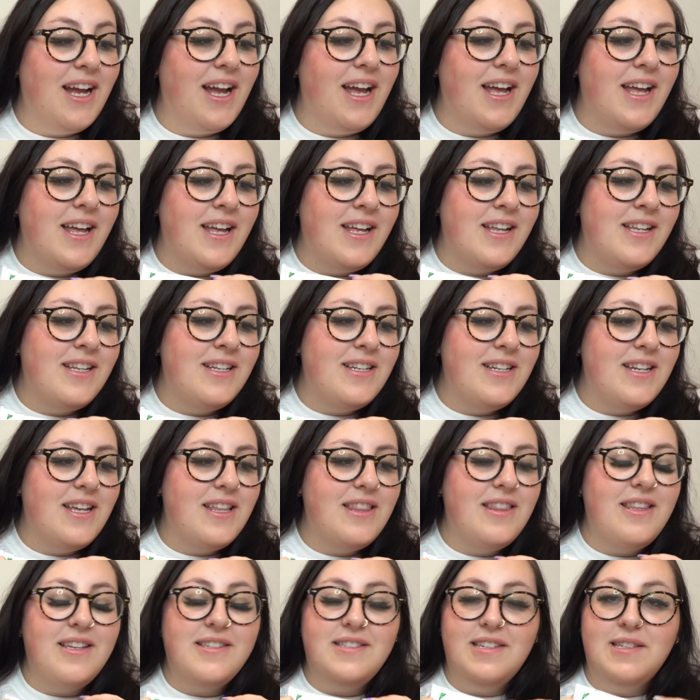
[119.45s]
and
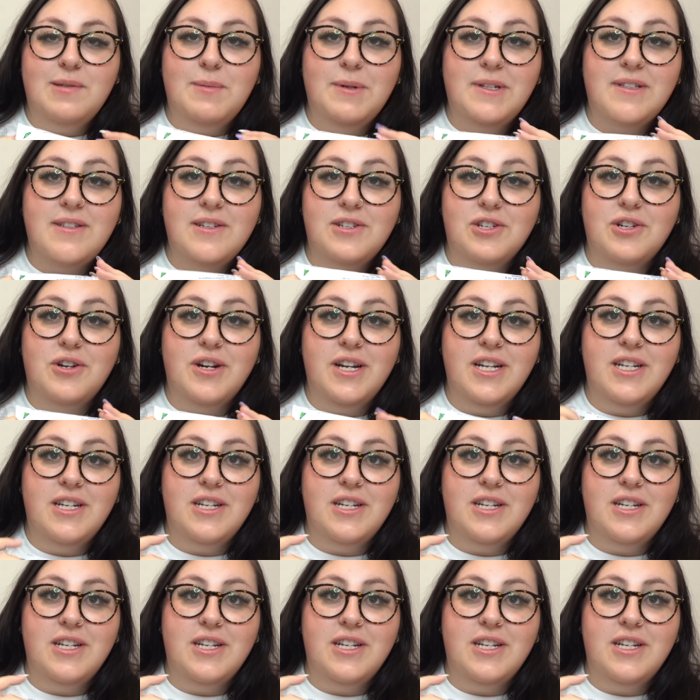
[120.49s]
this has been such a great